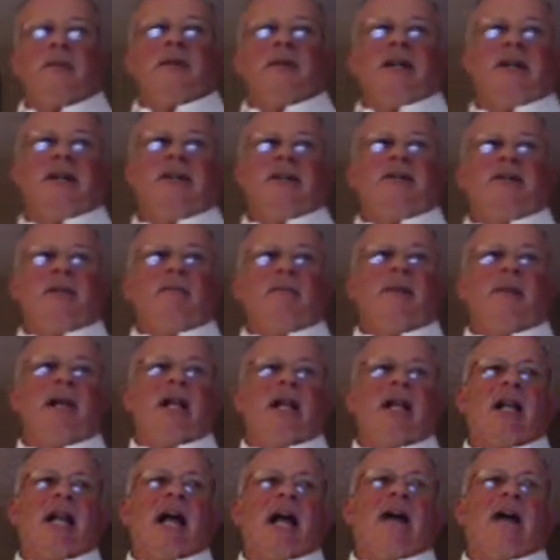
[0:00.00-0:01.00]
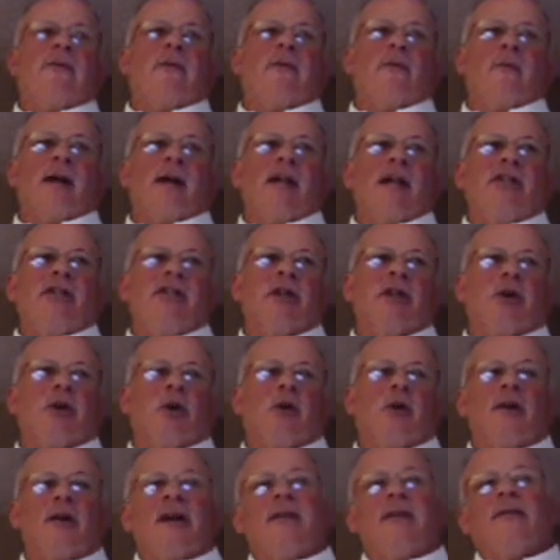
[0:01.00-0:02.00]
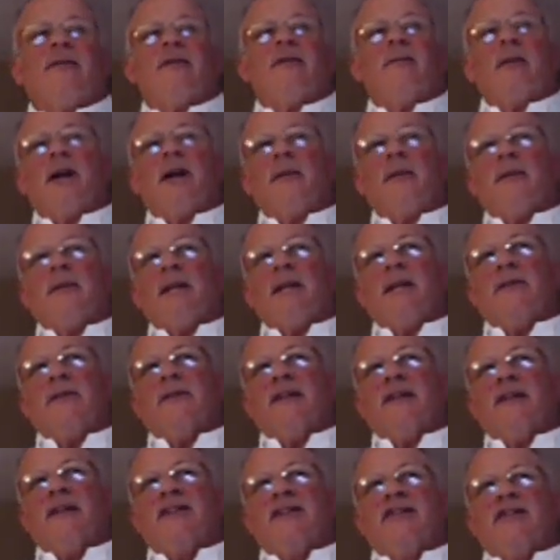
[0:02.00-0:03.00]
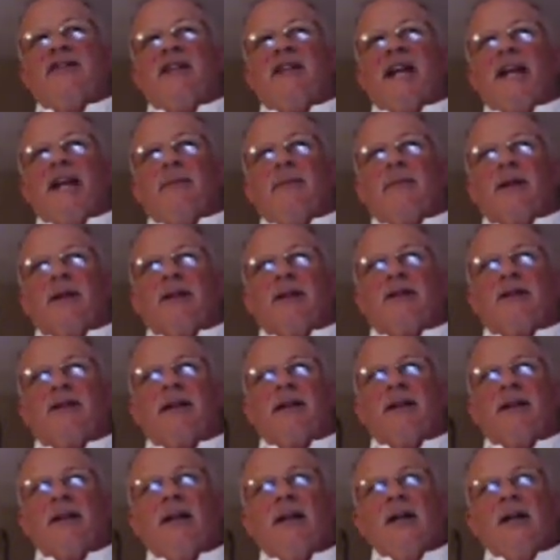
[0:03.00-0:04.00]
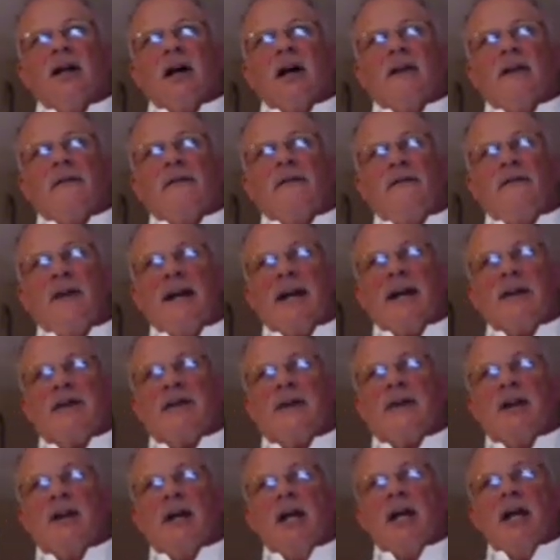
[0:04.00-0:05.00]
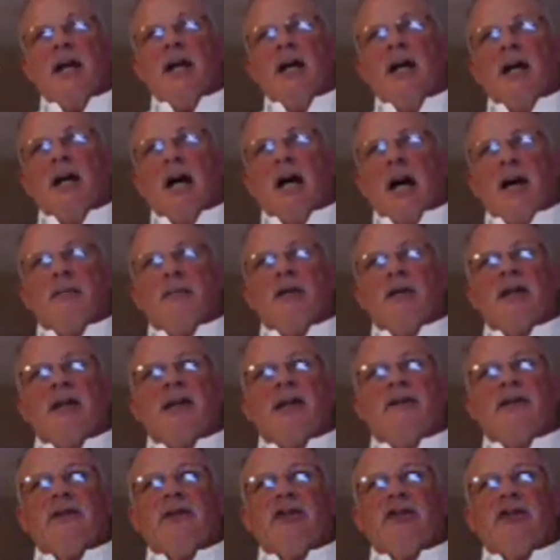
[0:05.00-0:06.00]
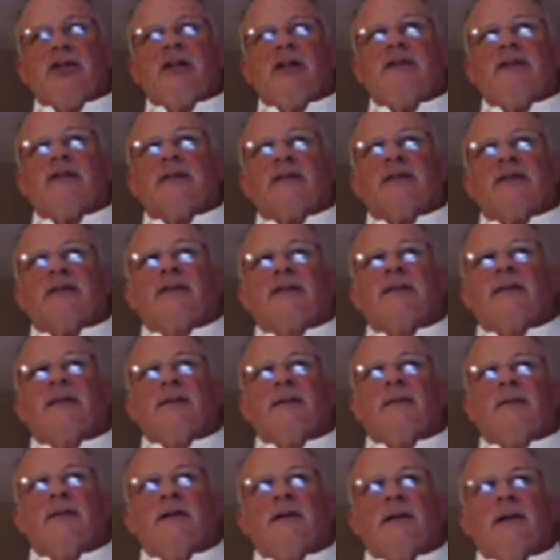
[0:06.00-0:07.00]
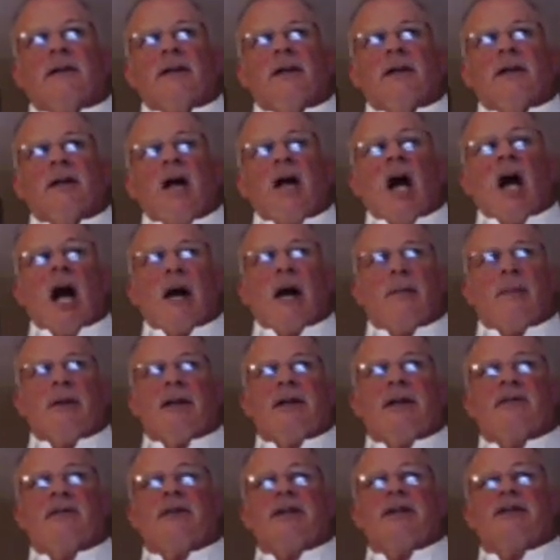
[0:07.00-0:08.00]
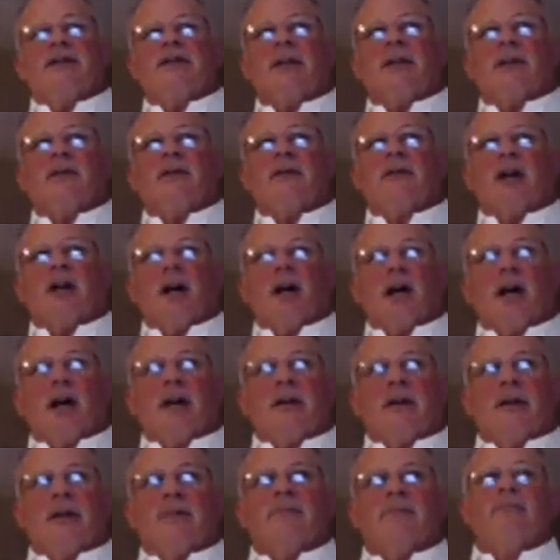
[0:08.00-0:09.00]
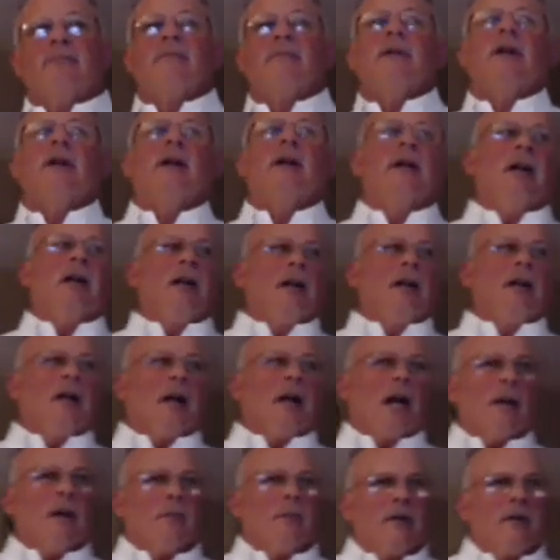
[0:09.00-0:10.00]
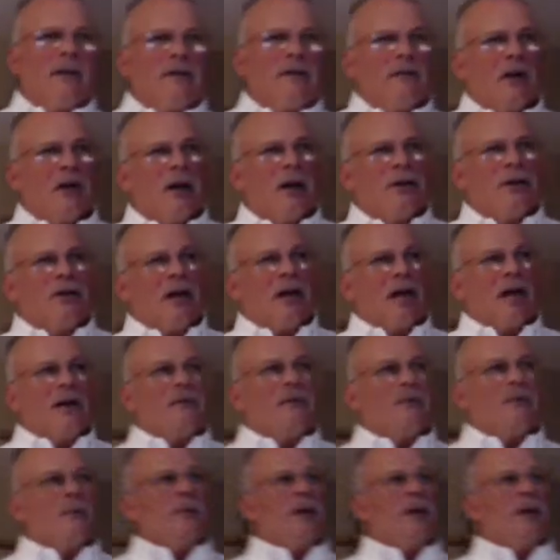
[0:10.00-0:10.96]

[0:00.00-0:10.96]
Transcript: means a mental affirmation, or even maybe even a statement of faith. I believe in Jesus. I believe in the Son of God. I believe God died for